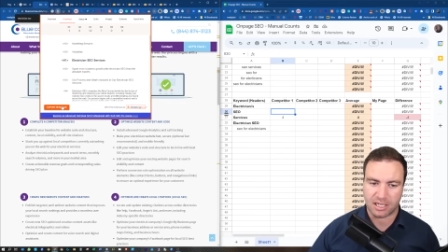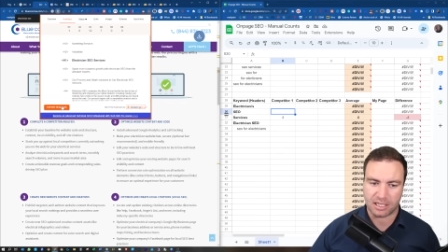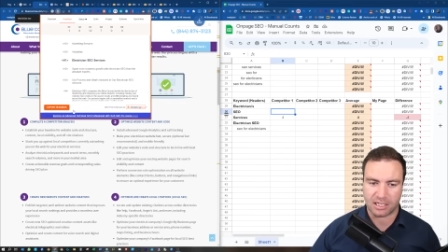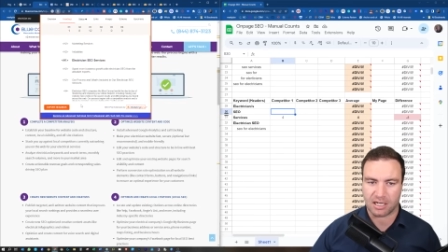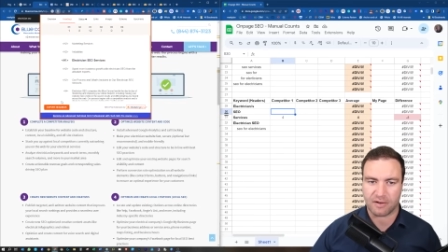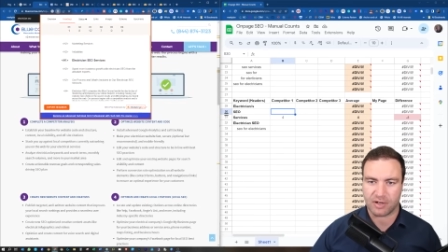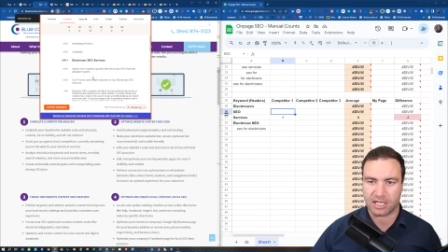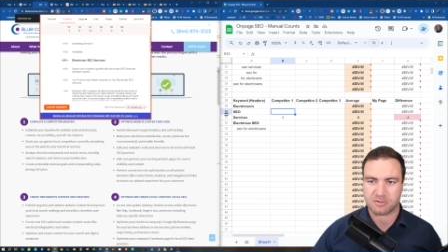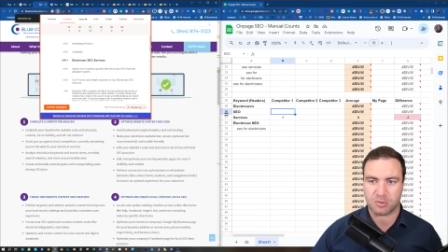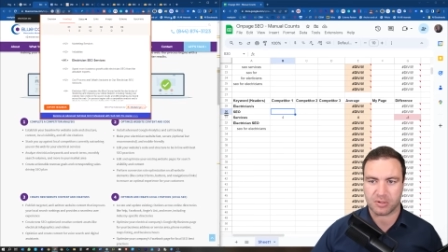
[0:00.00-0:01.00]
and you can even
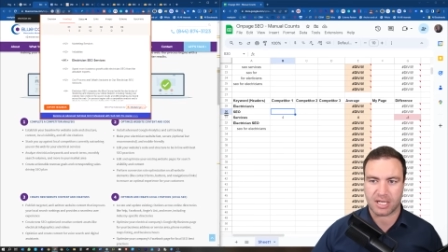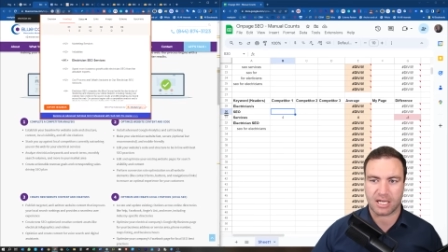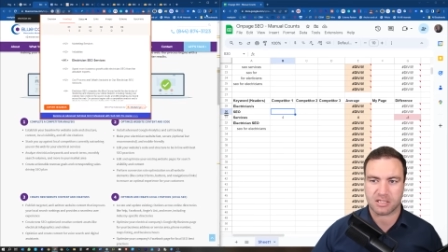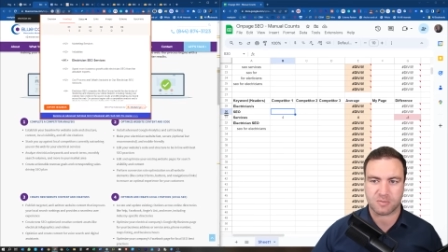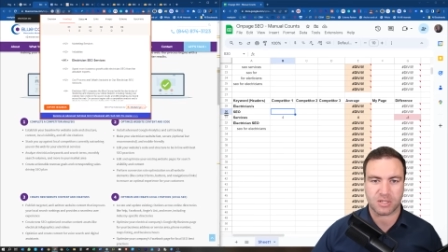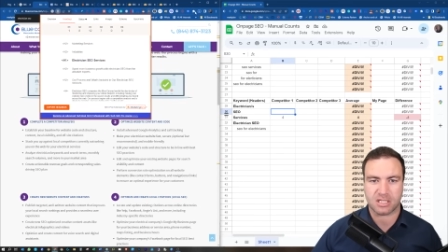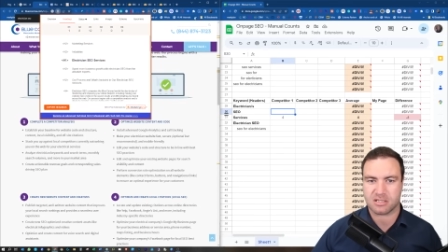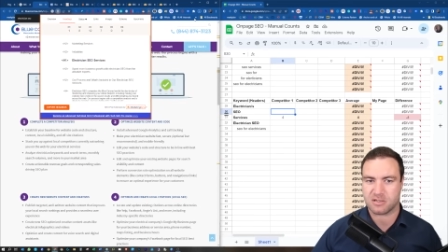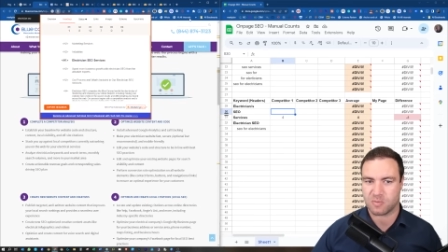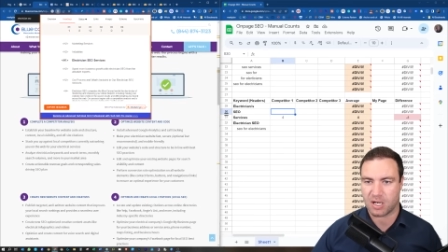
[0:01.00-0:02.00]
export the headers with this
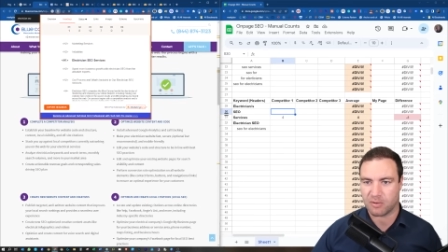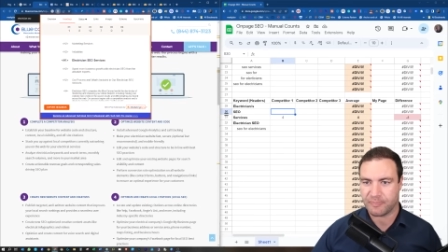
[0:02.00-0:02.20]
as well.